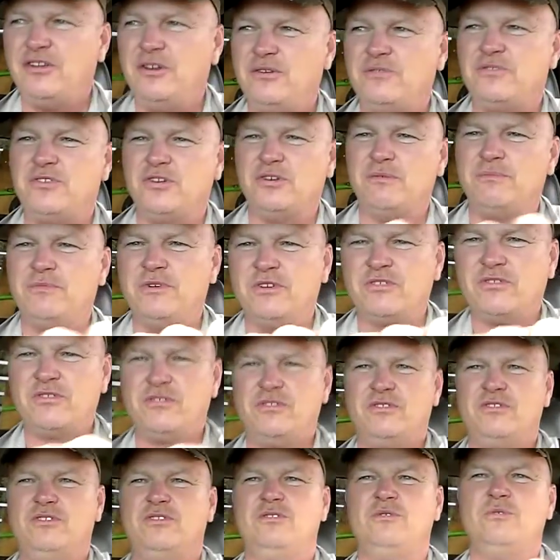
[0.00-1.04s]
YouTube, just
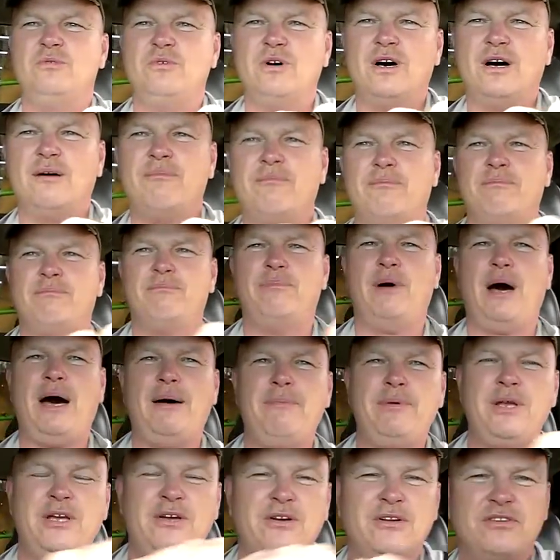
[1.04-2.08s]
do
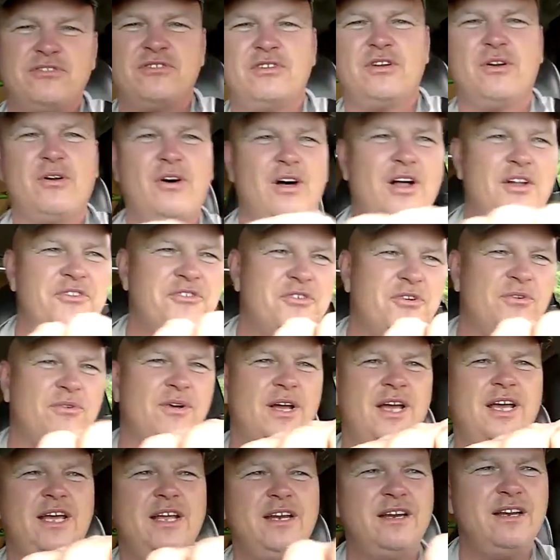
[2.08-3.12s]
Bobby Goodson All
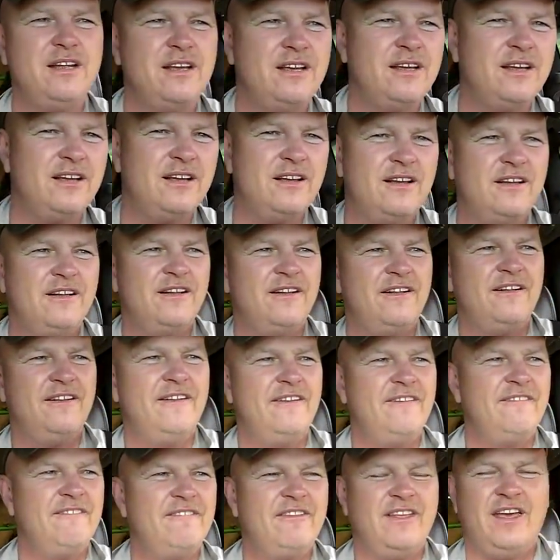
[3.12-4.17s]
Terrain,
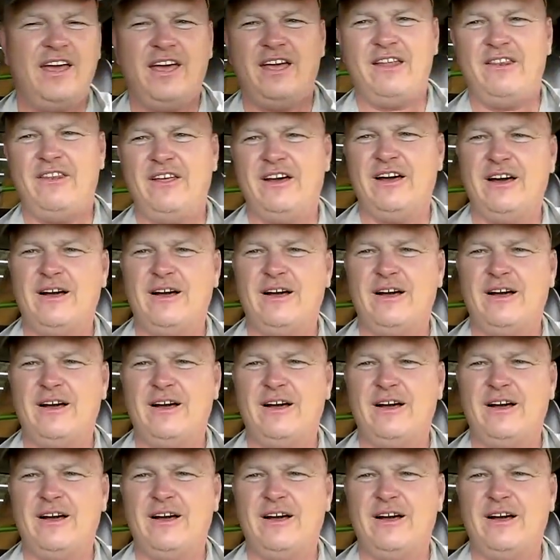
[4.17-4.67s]
and